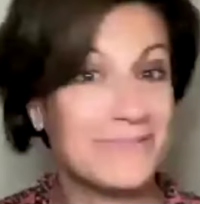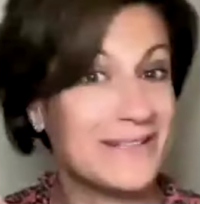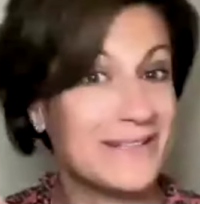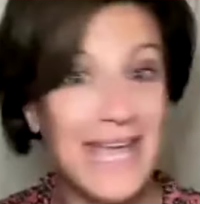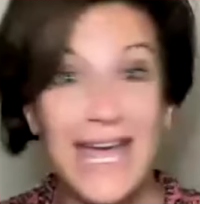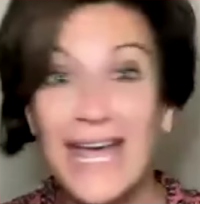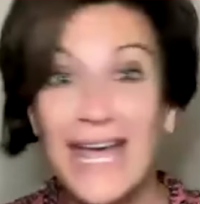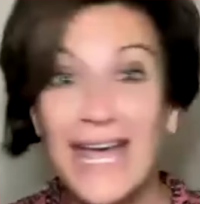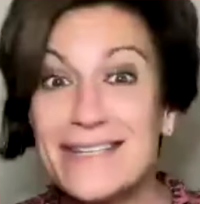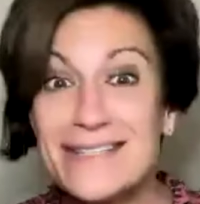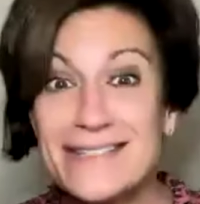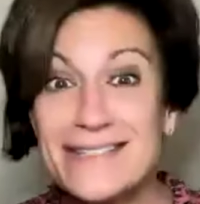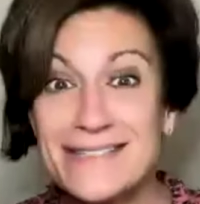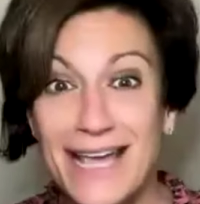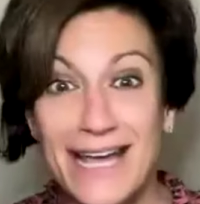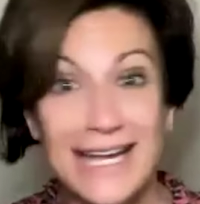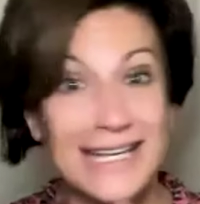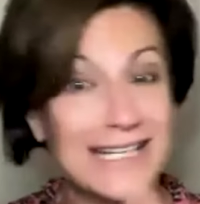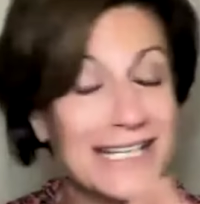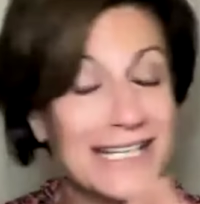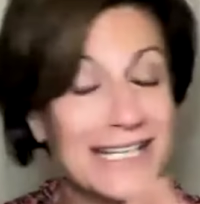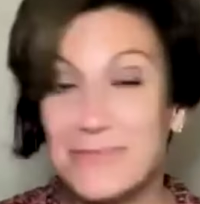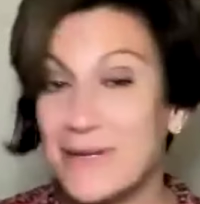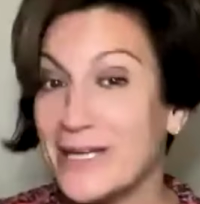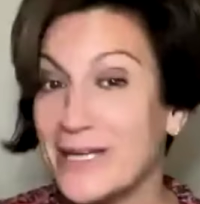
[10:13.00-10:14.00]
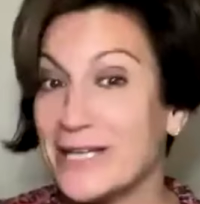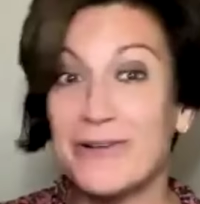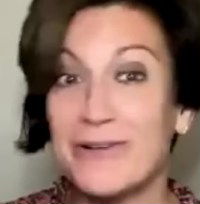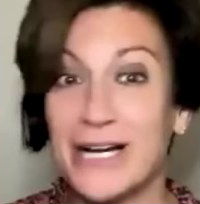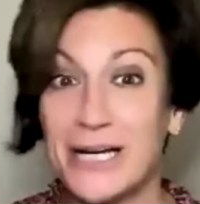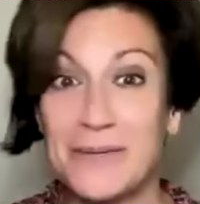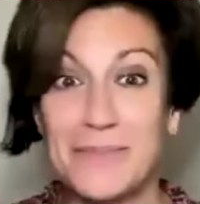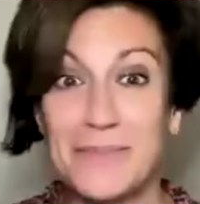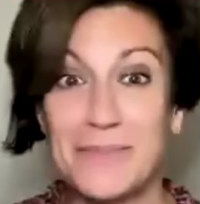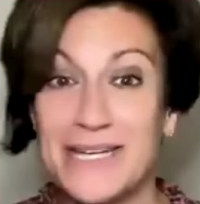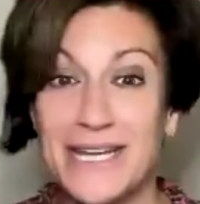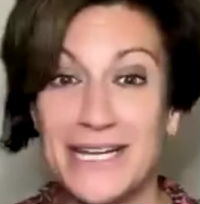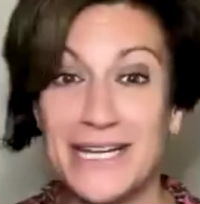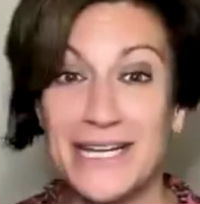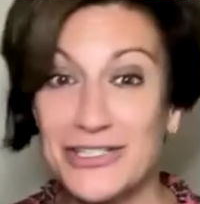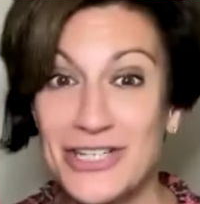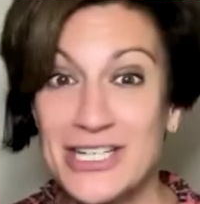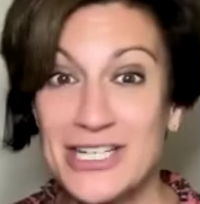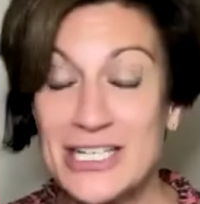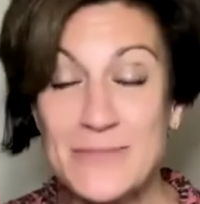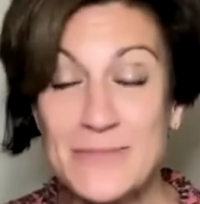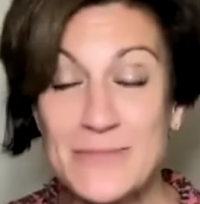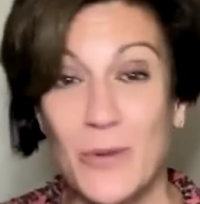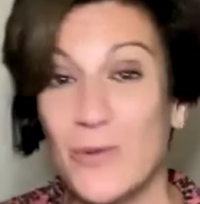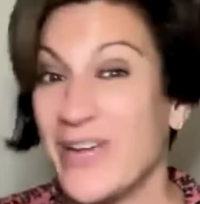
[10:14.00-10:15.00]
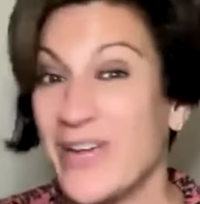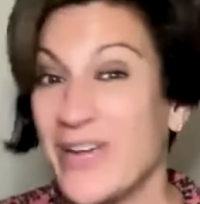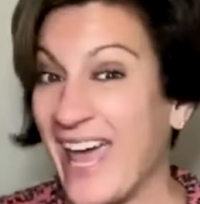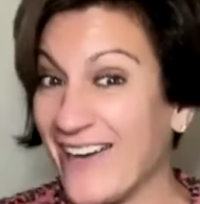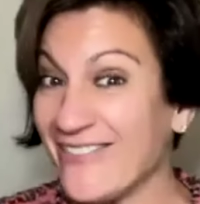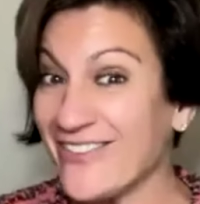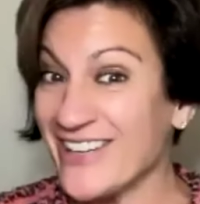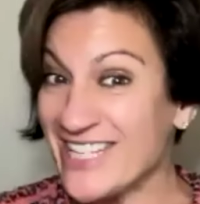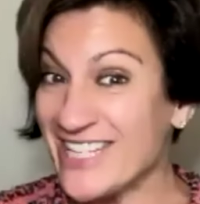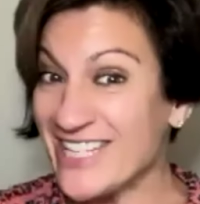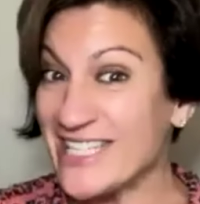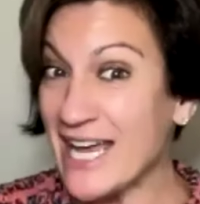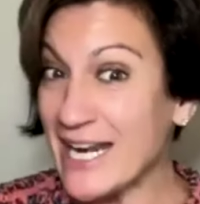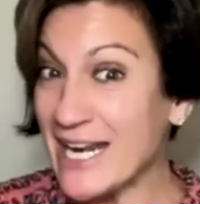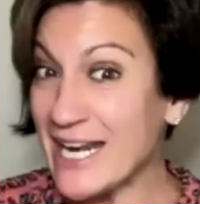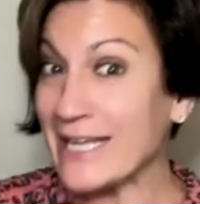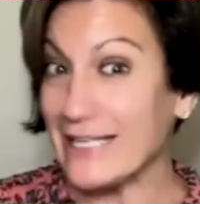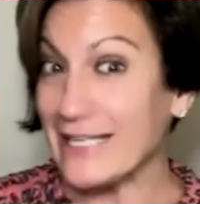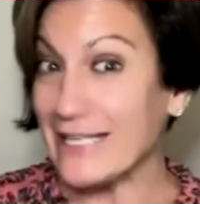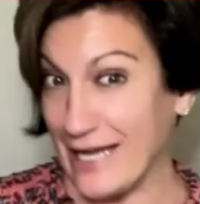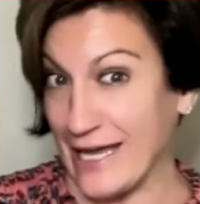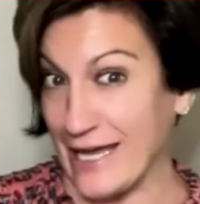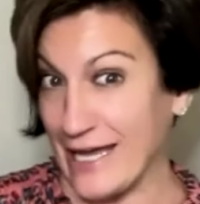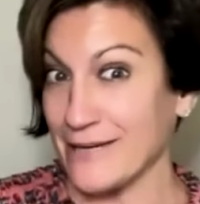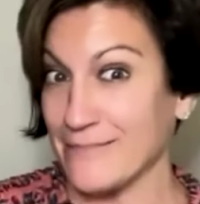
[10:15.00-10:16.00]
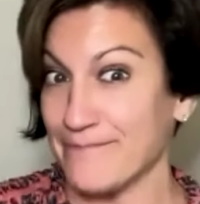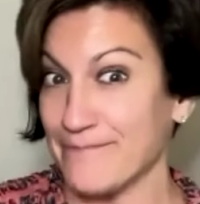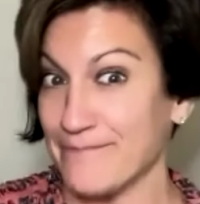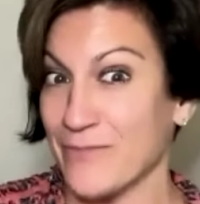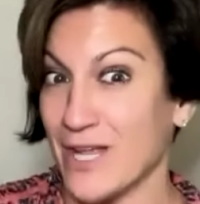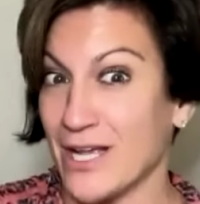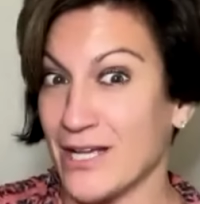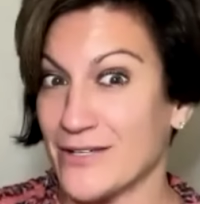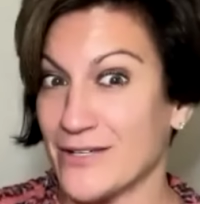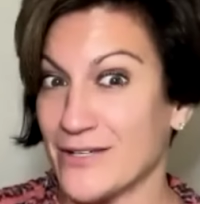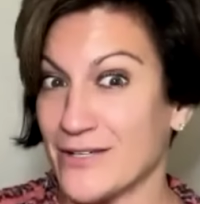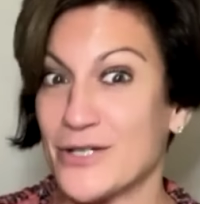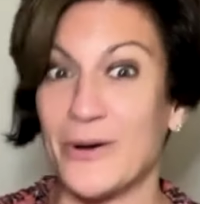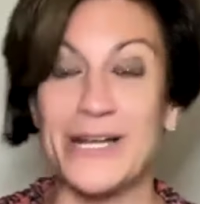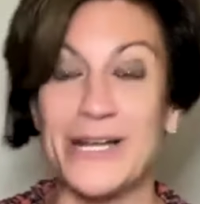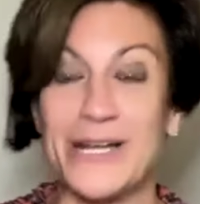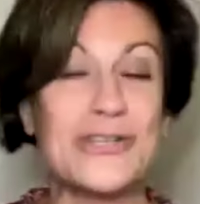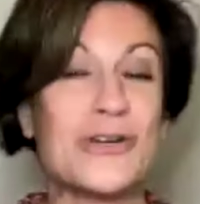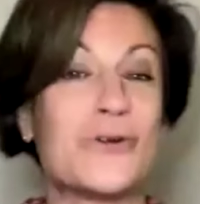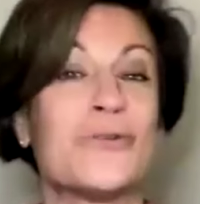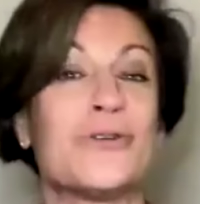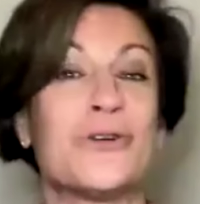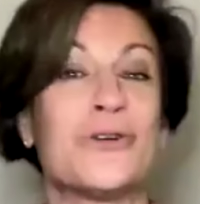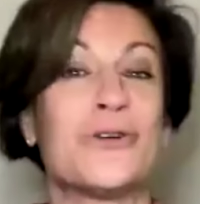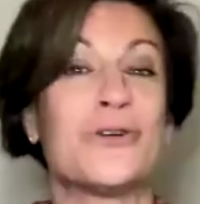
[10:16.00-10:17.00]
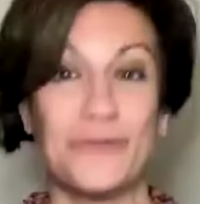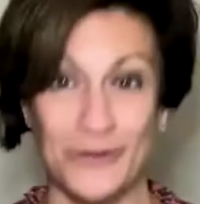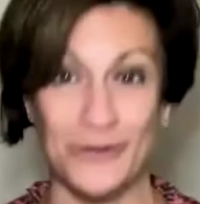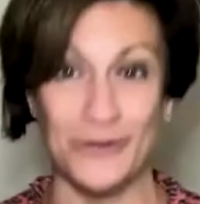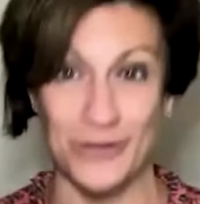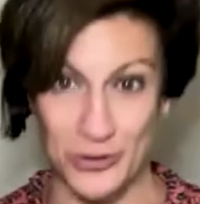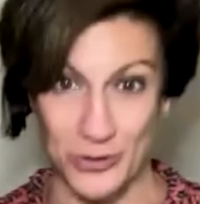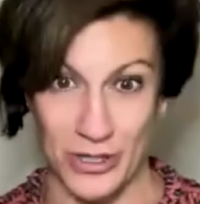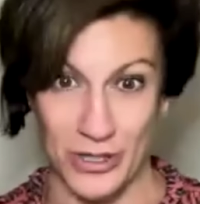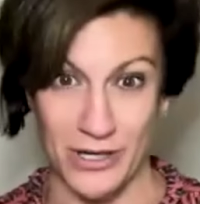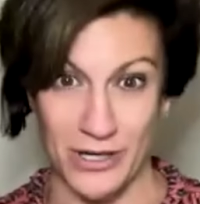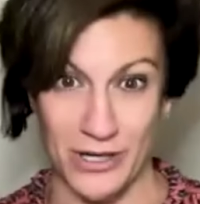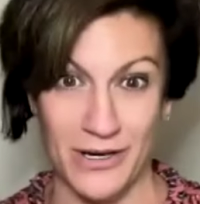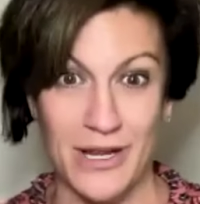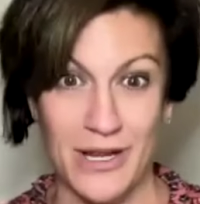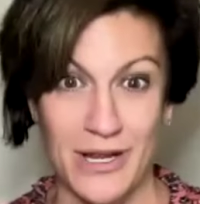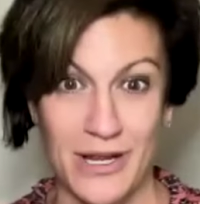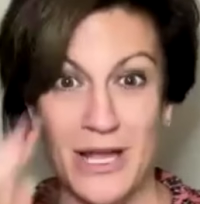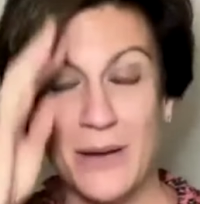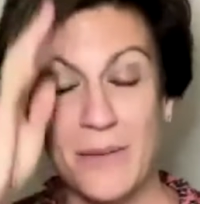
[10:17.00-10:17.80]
guess, I can make recommendations, but we haven't done it yet. So I don't know for sure.